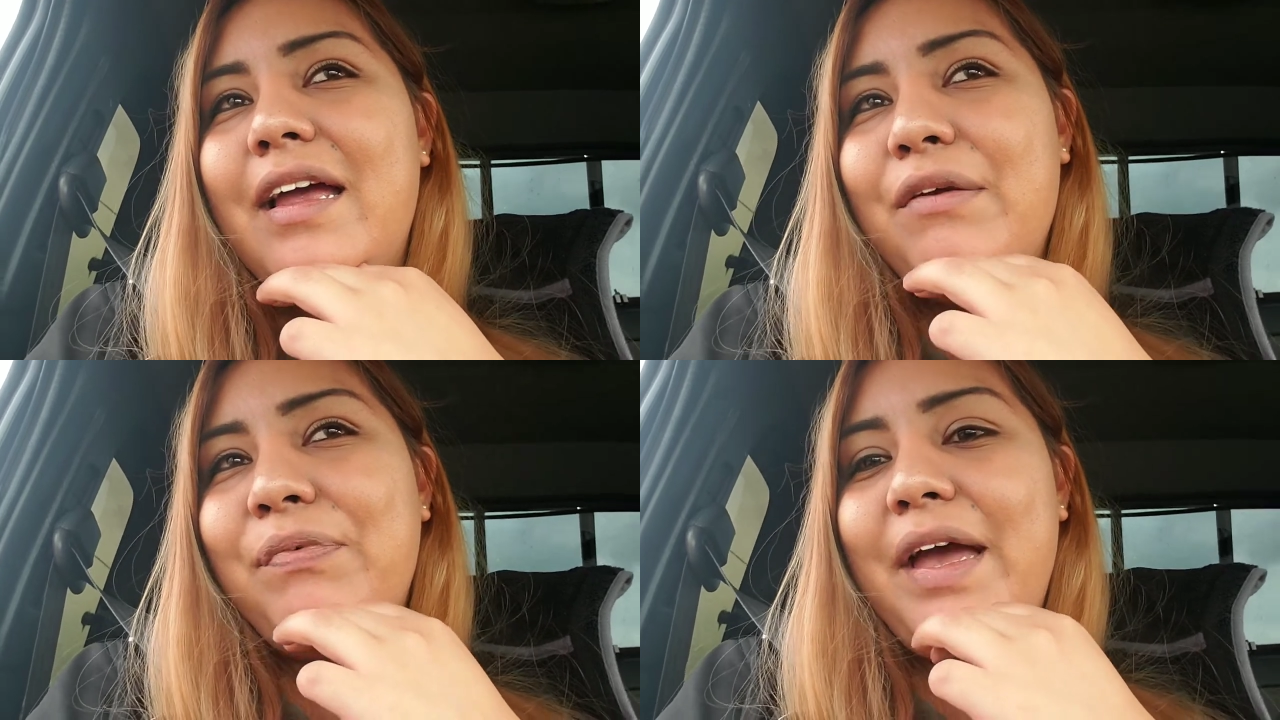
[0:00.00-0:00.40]

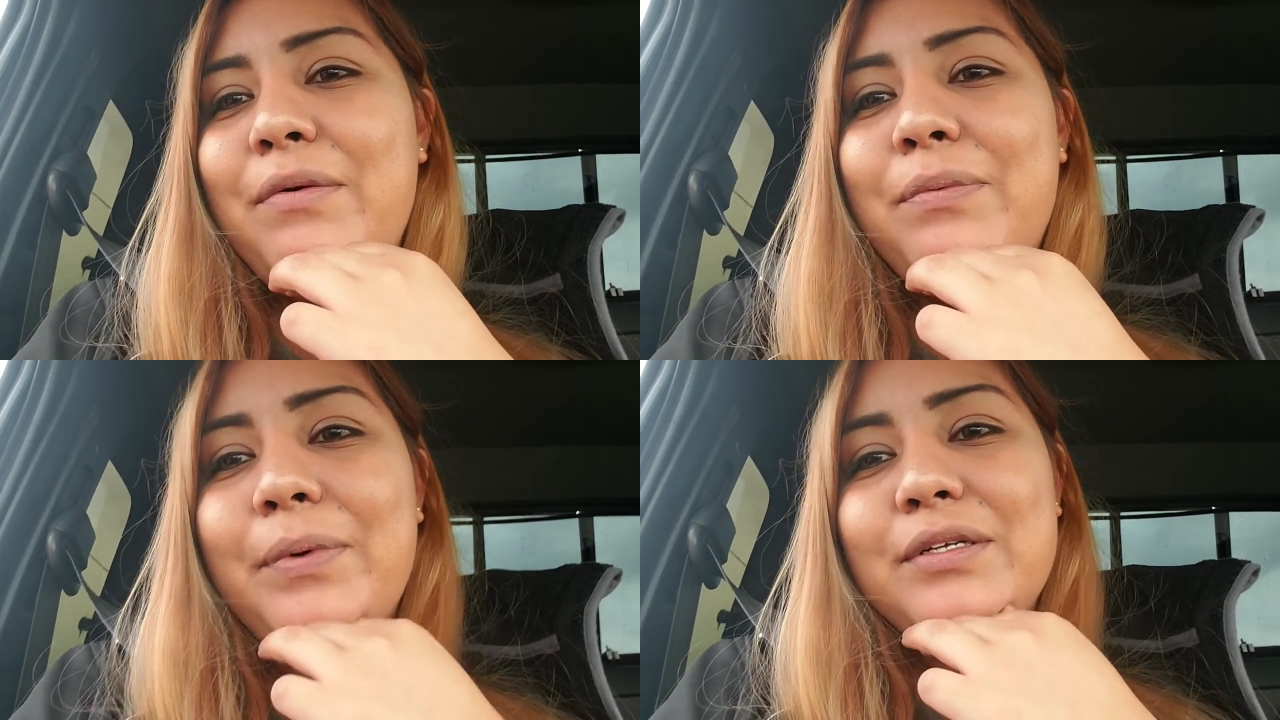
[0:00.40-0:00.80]
if I
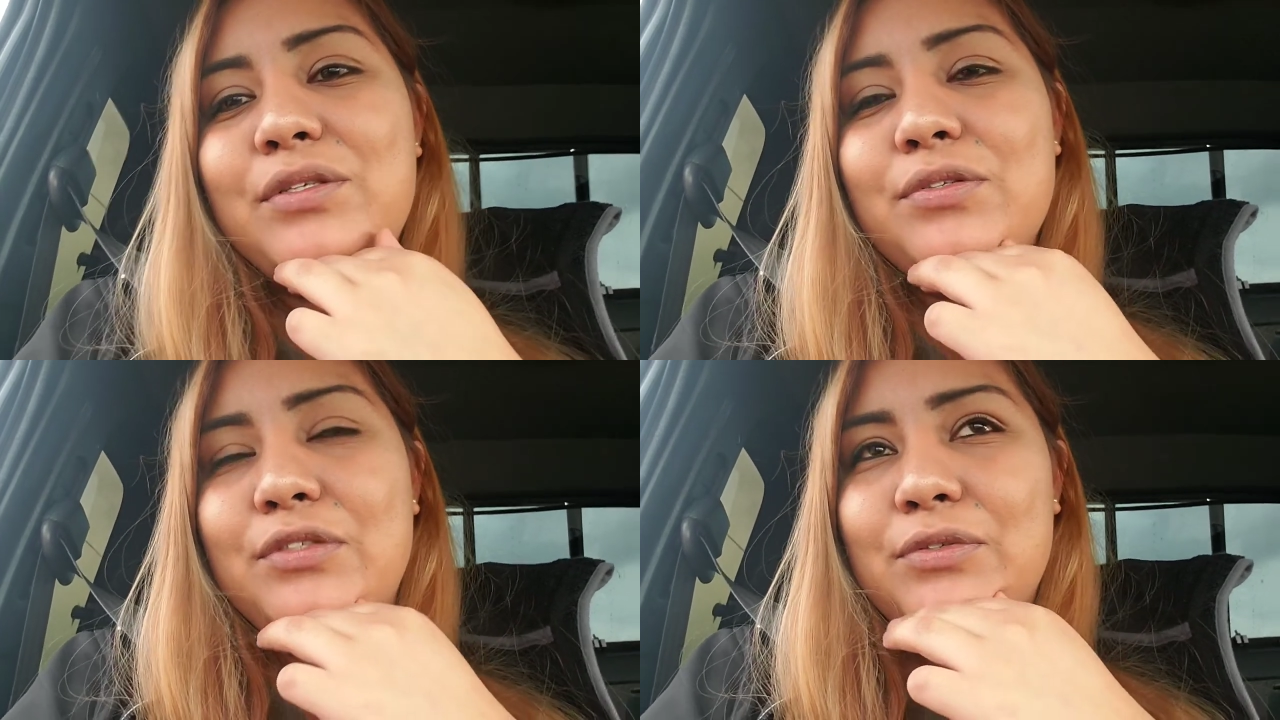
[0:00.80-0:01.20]
were
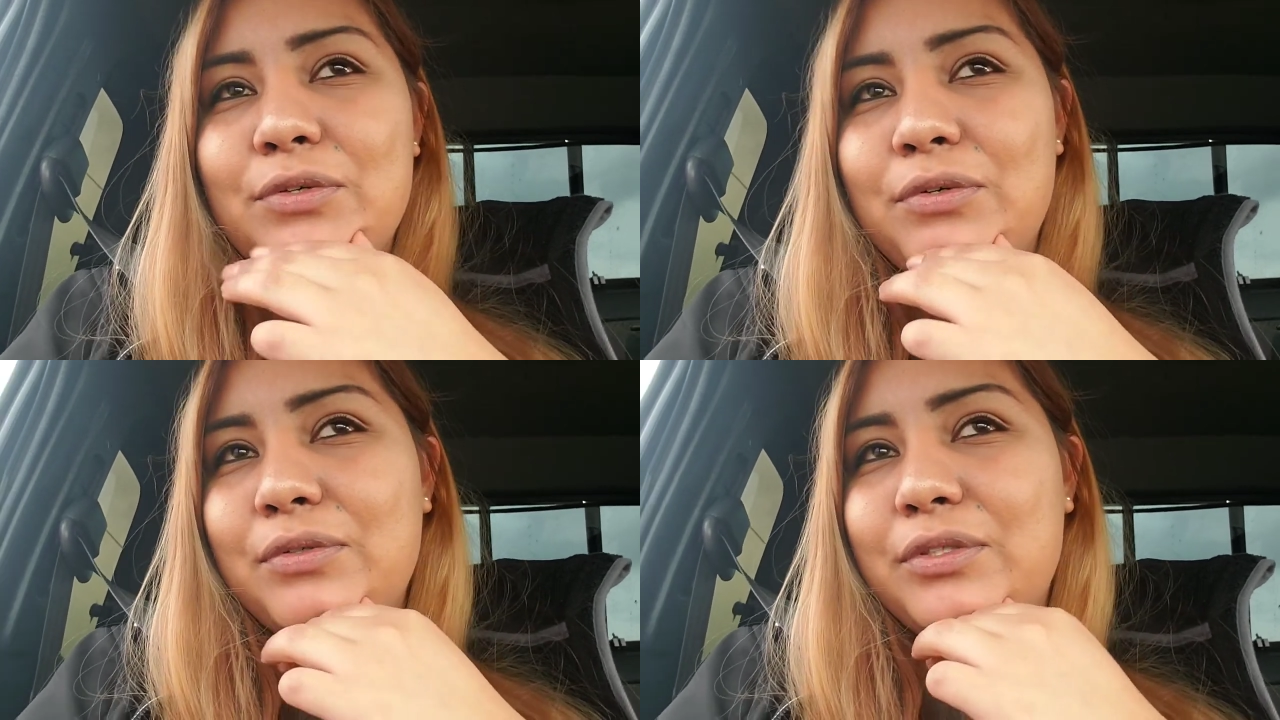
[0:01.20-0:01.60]
to
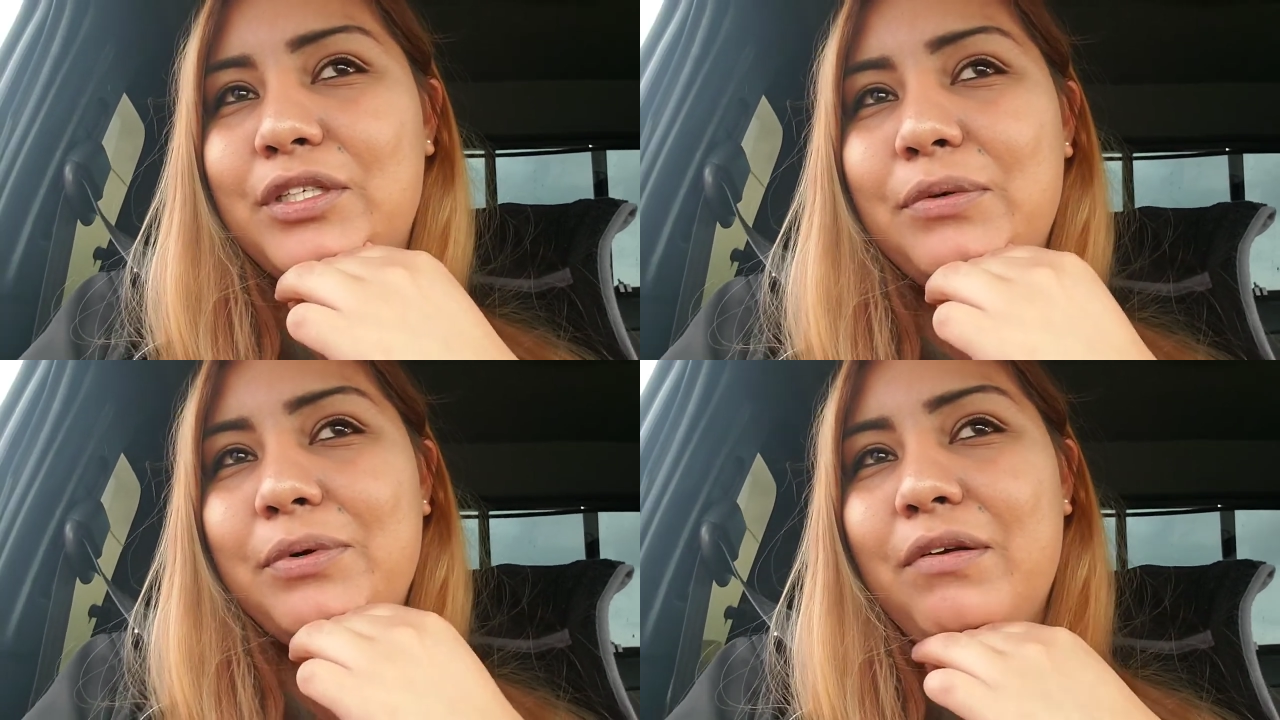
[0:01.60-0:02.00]
sue,
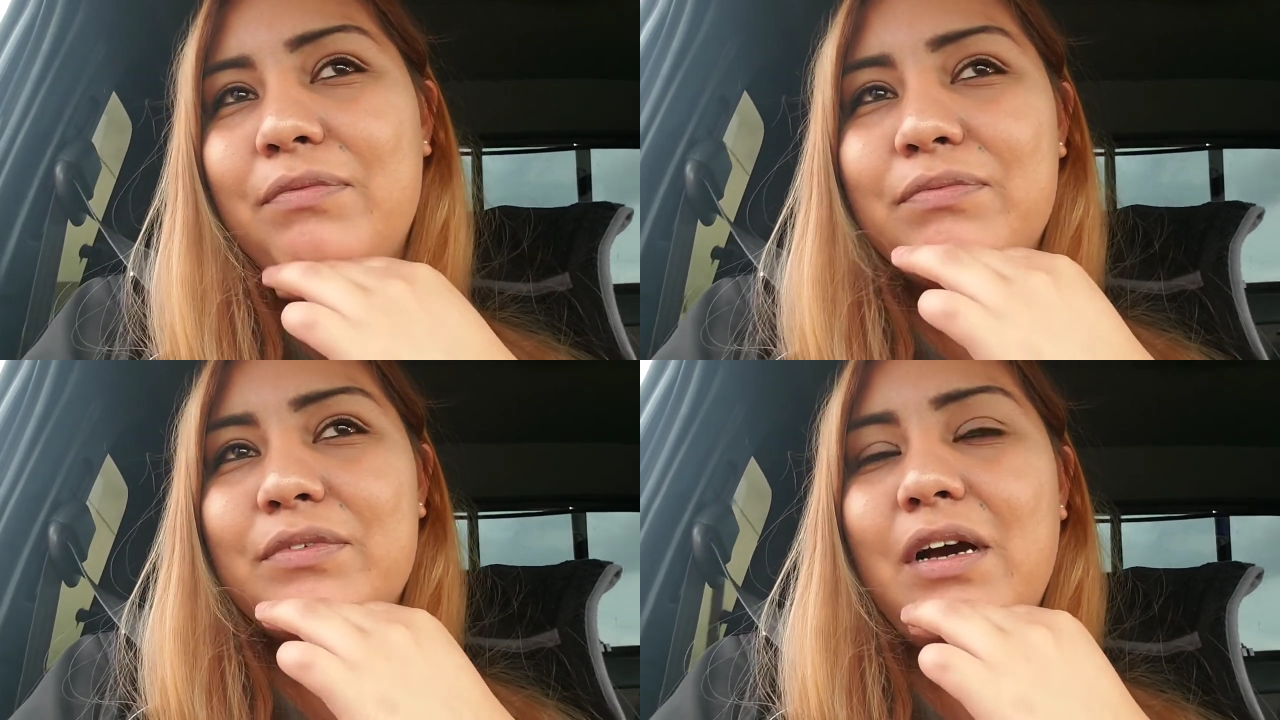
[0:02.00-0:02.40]
she would
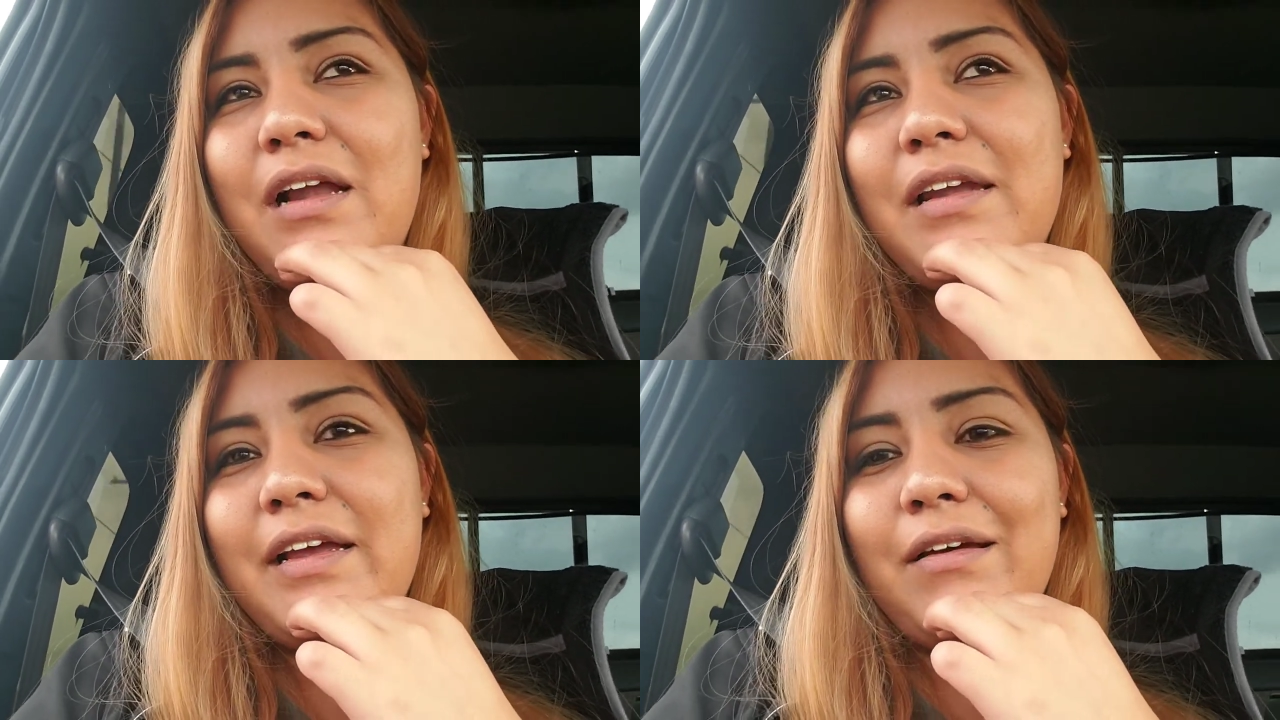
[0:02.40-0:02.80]
have
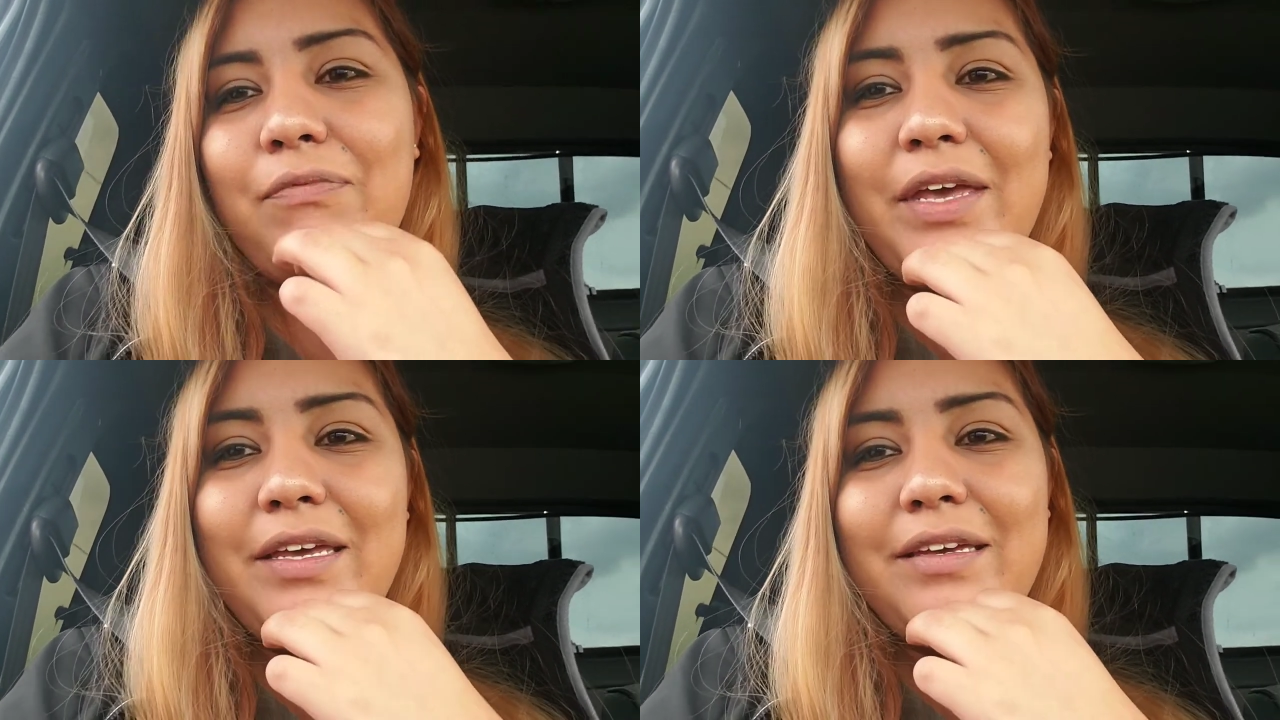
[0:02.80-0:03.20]
got like a
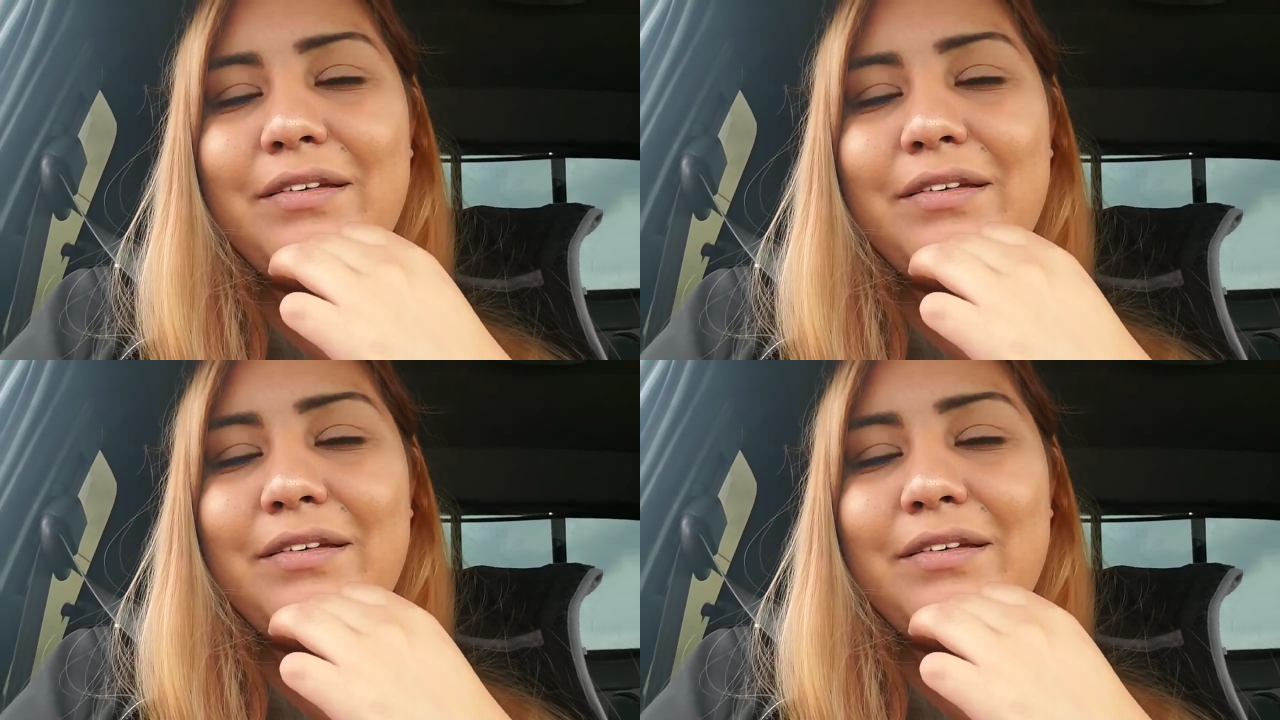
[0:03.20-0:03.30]
fake,